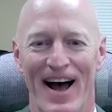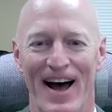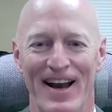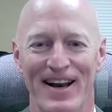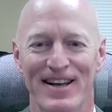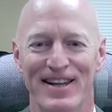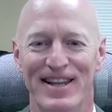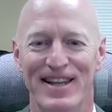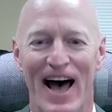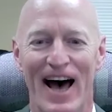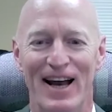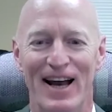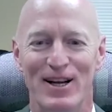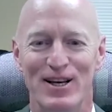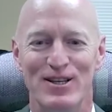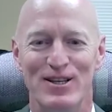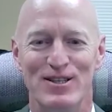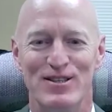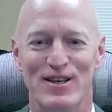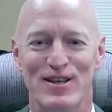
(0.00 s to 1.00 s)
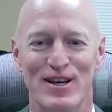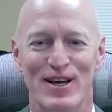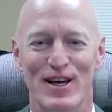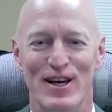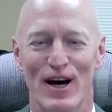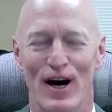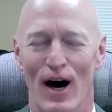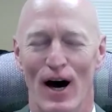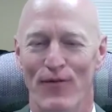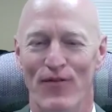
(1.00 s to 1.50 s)
And that is
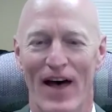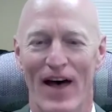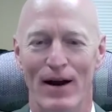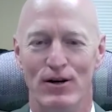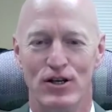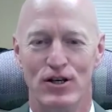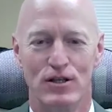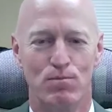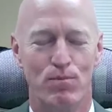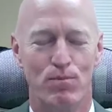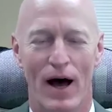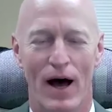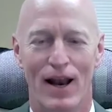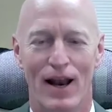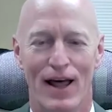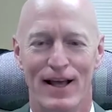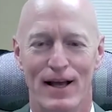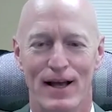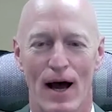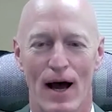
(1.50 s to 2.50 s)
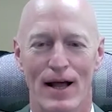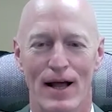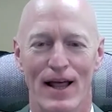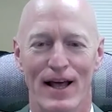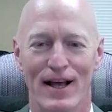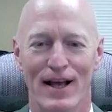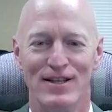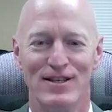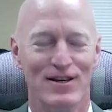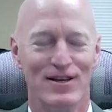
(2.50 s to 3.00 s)
the that just I
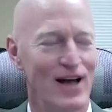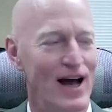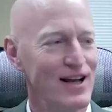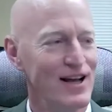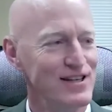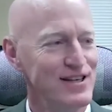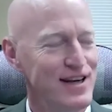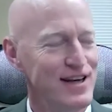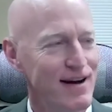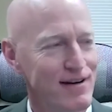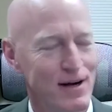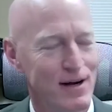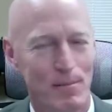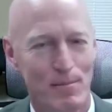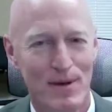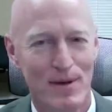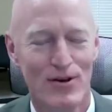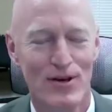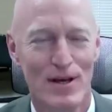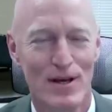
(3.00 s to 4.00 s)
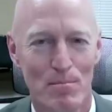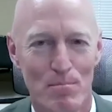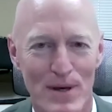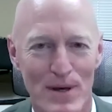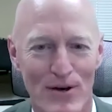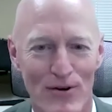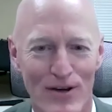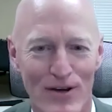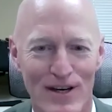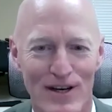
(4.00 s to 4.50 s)
said, in a million
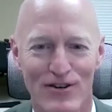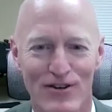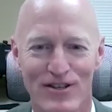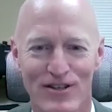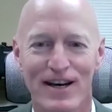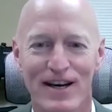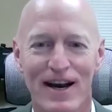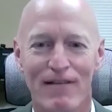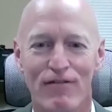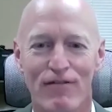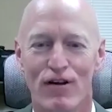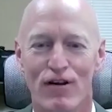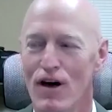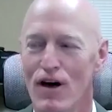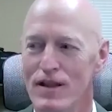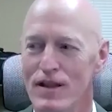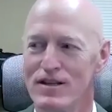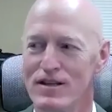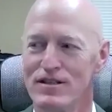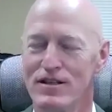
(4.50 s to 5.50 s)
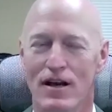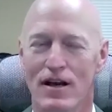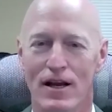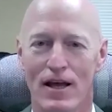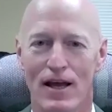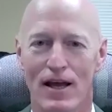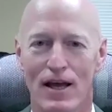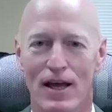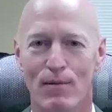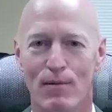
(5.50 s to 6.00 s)
billion years I never thought the study
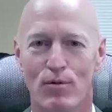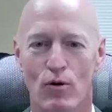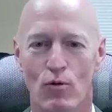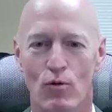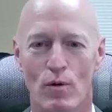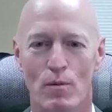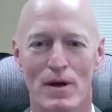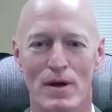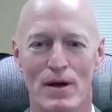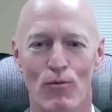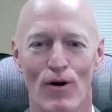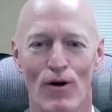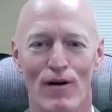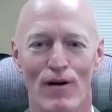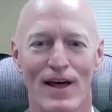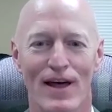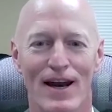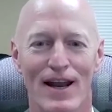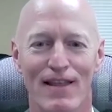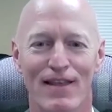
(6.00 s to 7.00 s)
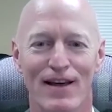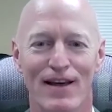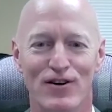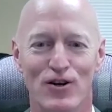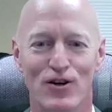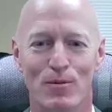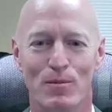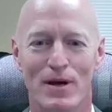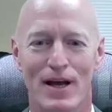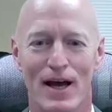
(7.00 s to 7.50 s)
of Hebrew would be worth anything
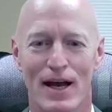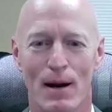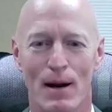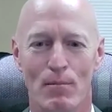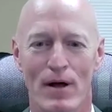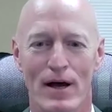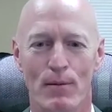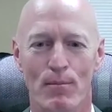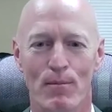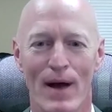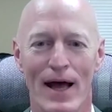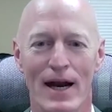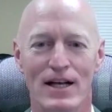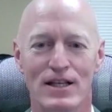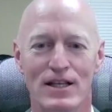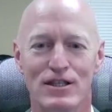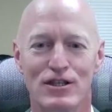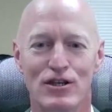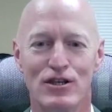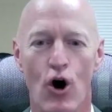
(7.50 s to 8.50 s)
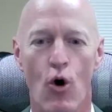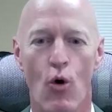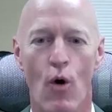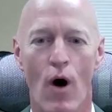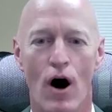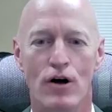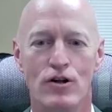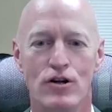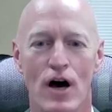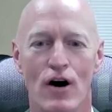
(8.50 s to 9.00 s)
to me. And I'm like, man, it's
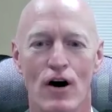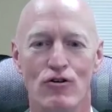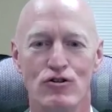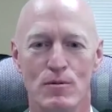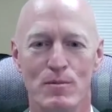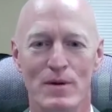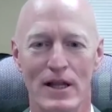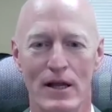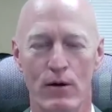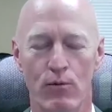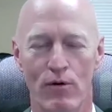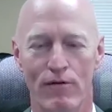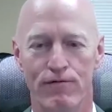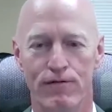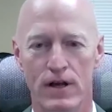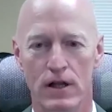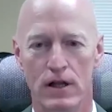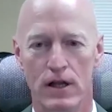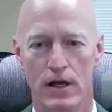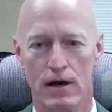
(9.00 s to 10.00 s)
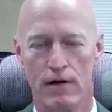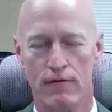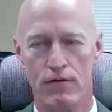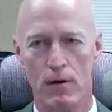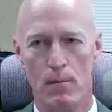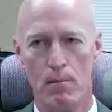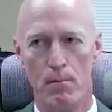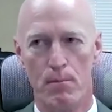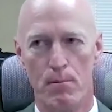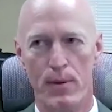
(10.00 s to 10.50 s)
so ultimately revealing of
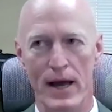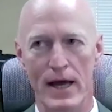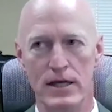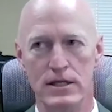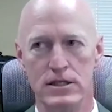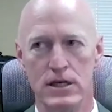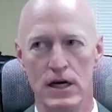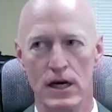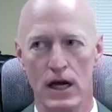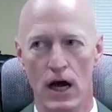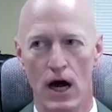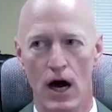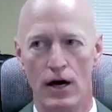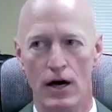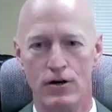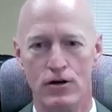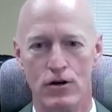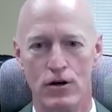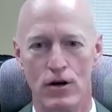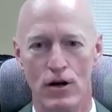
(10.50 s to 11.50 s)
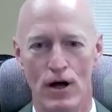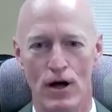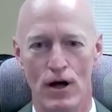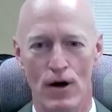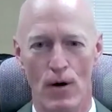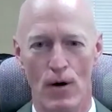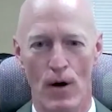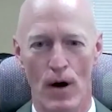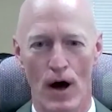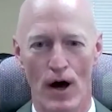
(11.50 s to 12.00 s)
the basic
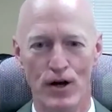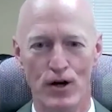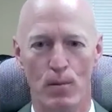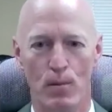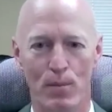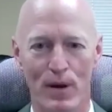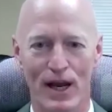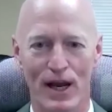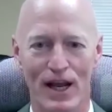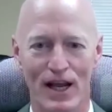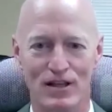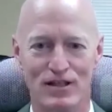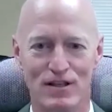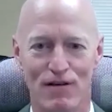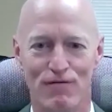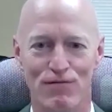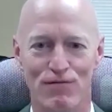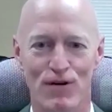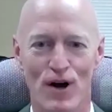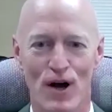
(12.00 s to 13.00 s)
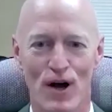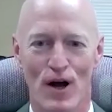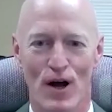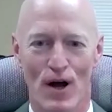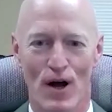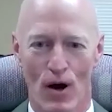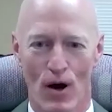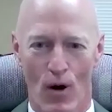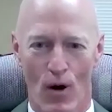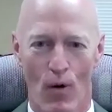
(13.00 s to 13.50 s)
underpinnings of
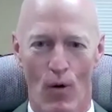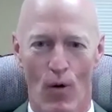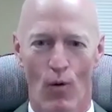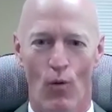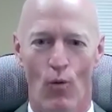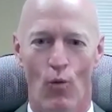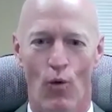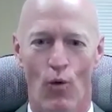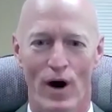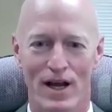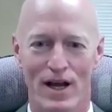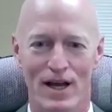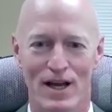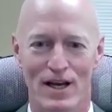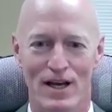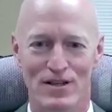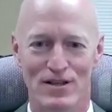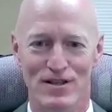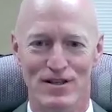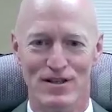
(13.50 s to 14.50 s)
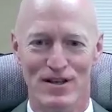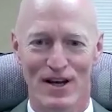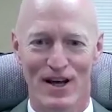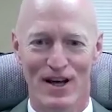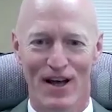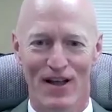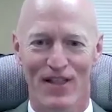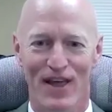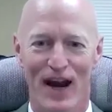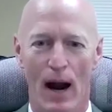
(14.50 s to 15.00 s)
what is,
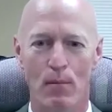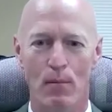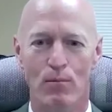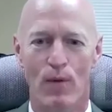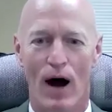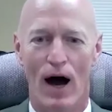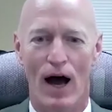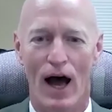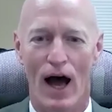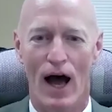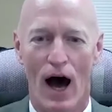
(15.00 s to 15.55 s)
that I'm